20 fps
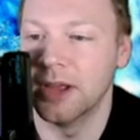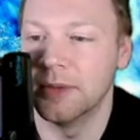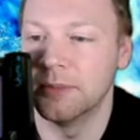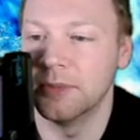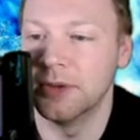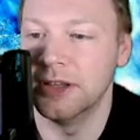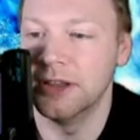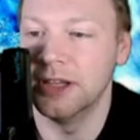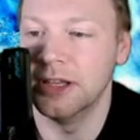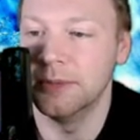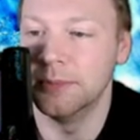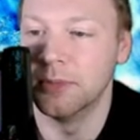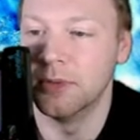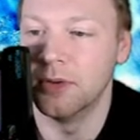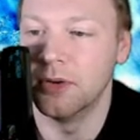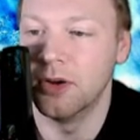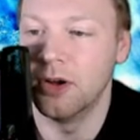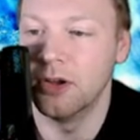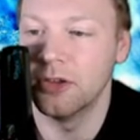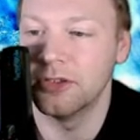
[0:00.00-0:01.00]
and we need
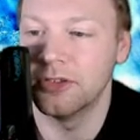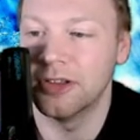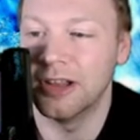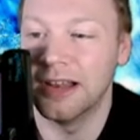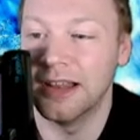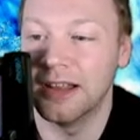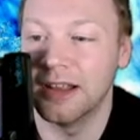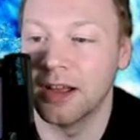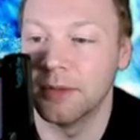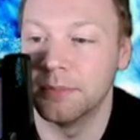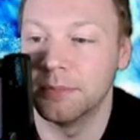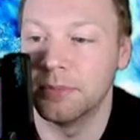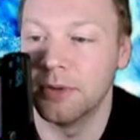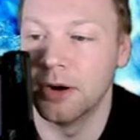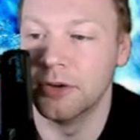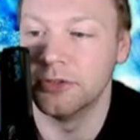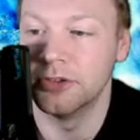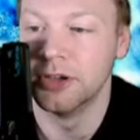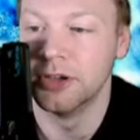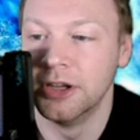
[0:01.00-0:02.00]
more holistic
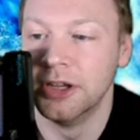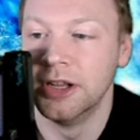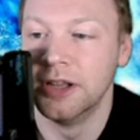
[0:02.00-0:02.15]
approach